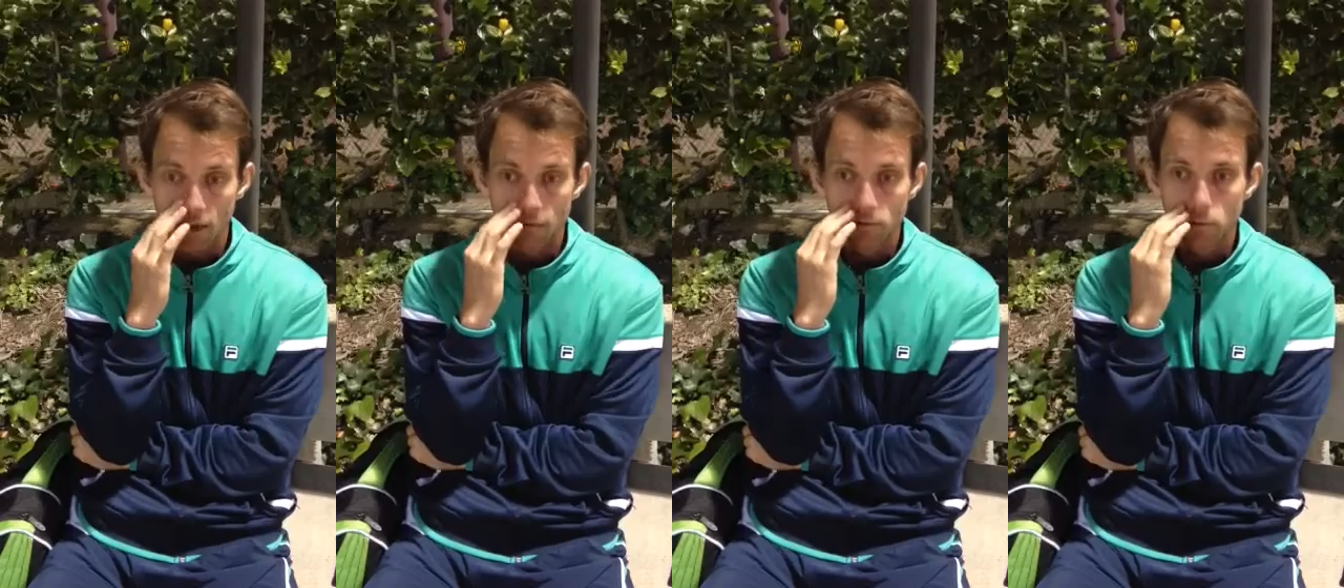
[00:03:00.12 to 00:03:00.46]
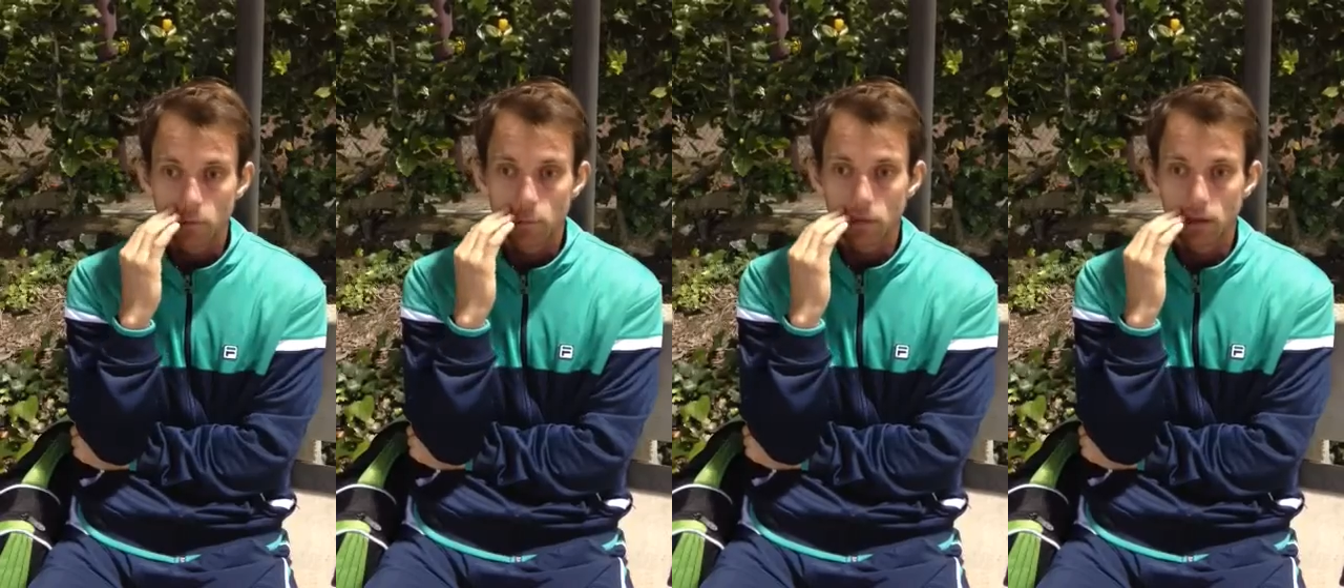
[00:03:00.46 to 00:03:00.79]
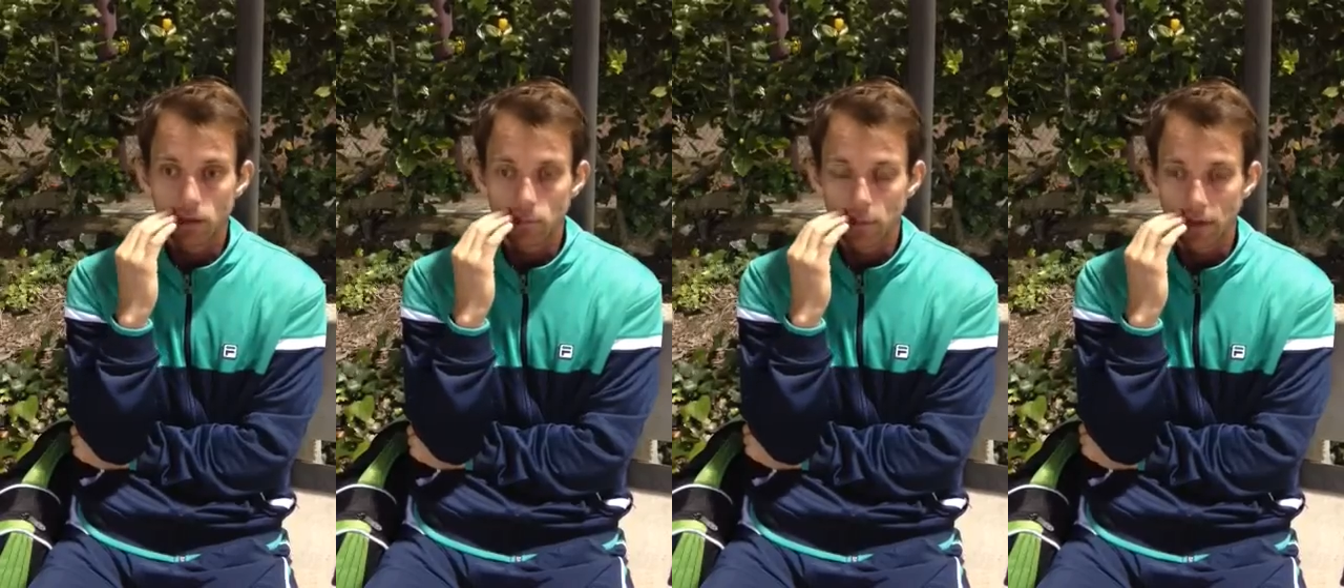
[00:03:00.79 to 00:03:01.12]
you have to
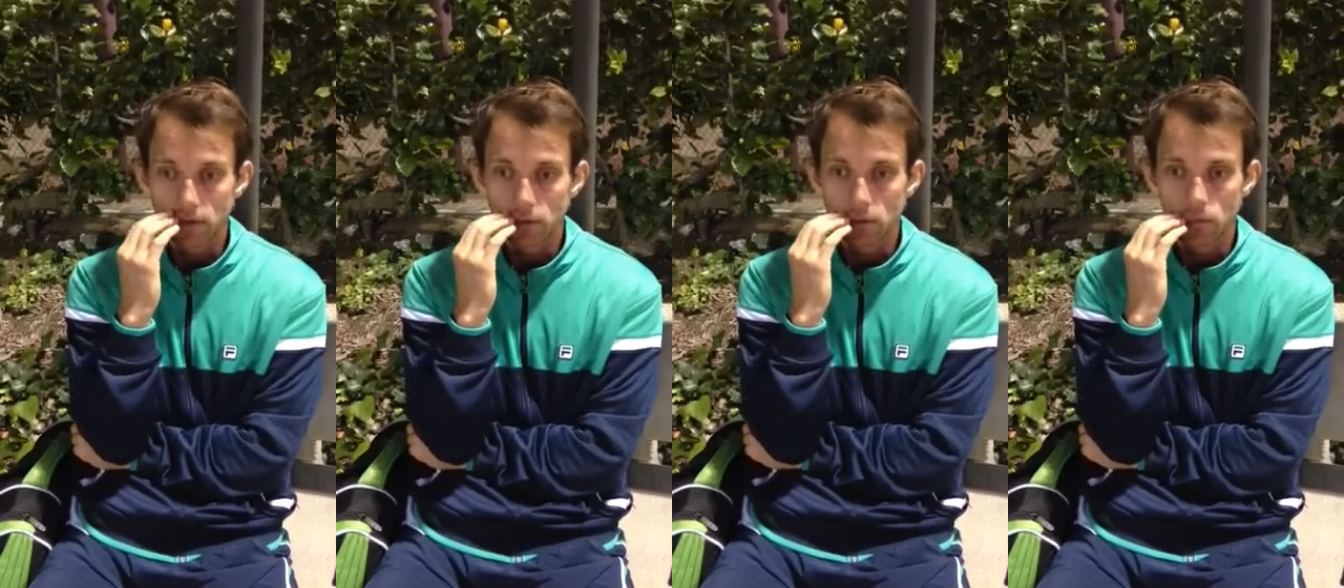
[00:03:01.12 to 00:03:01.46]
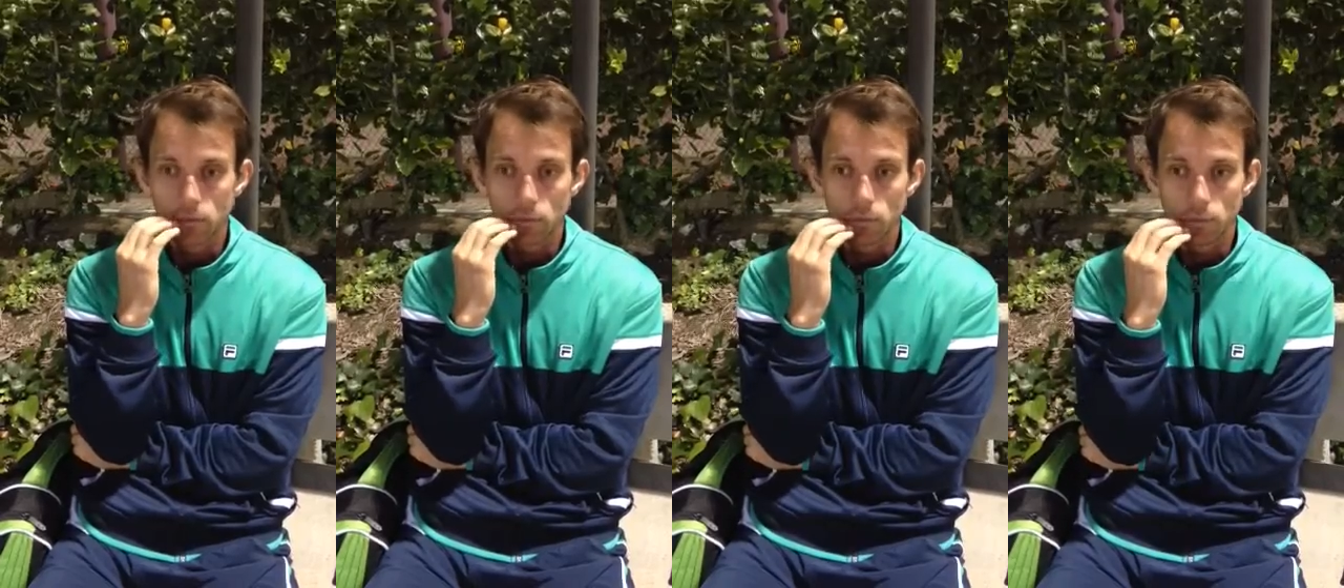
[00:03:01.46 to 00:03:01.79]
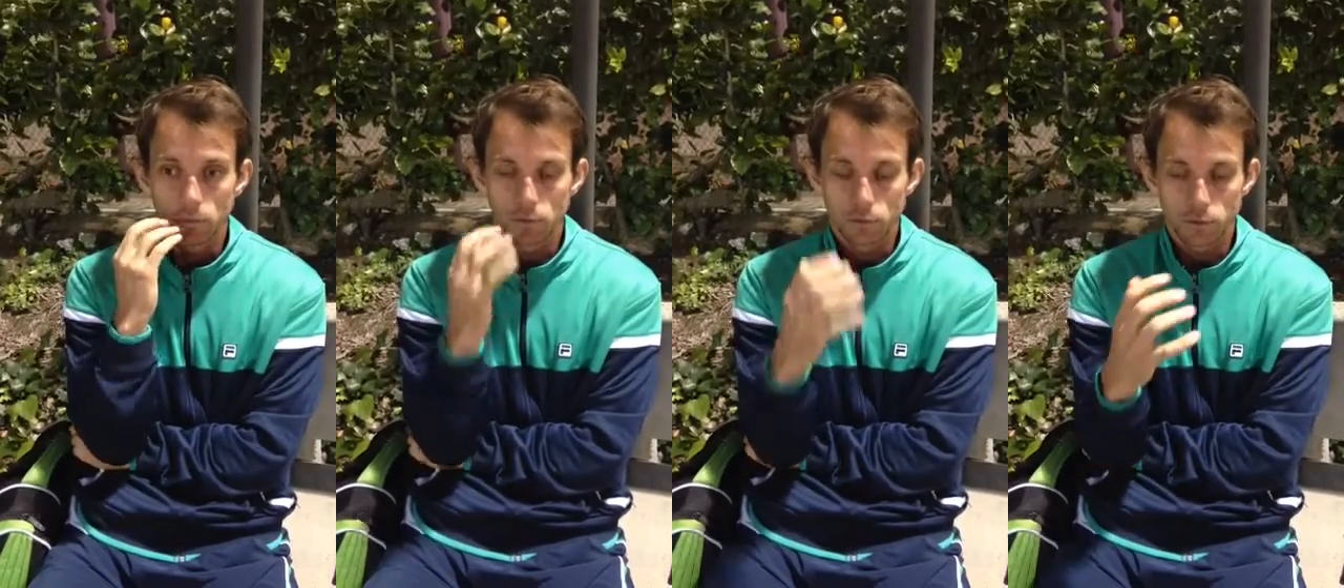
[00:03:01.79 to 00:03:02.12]
expect that
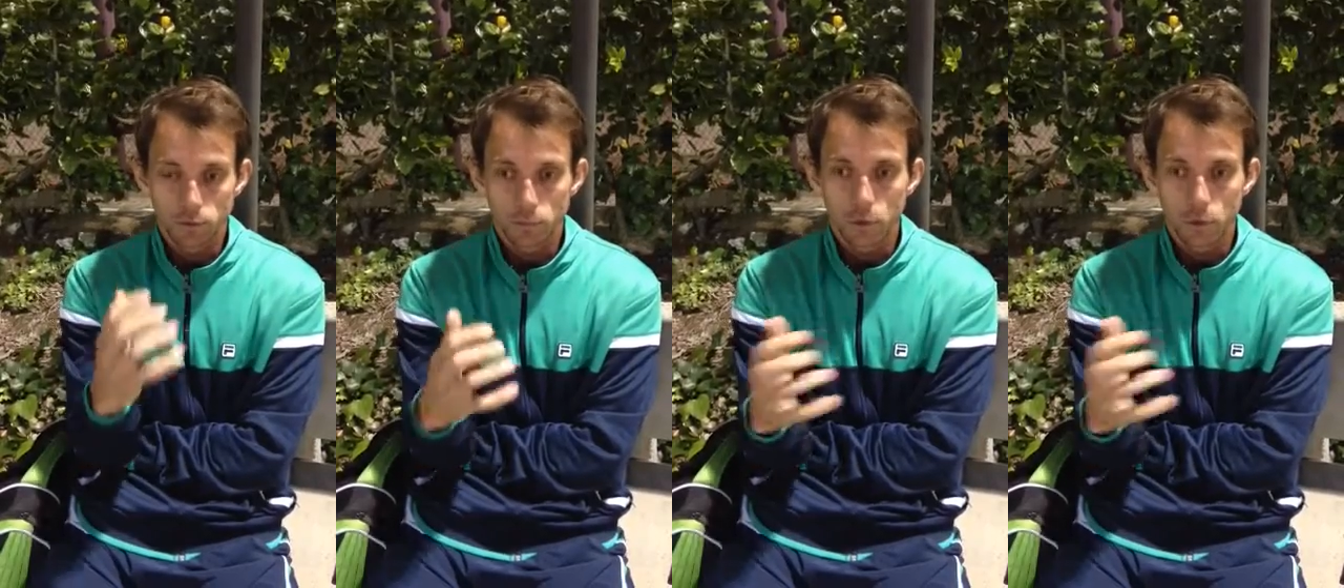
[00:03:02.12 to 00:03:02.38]
you should